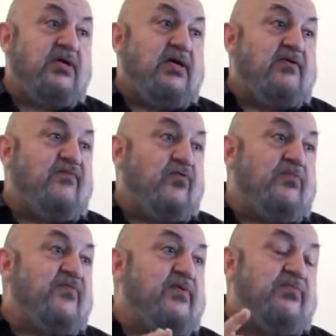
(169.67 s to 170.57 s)
and a
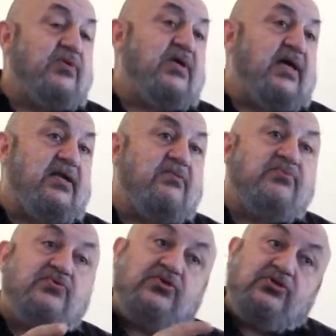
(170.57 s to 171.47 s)
form of communicating
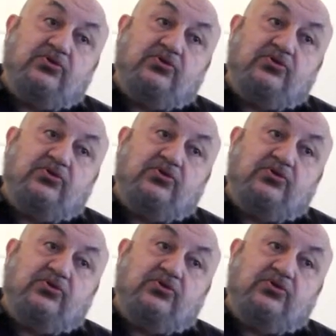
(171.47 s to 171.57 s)
between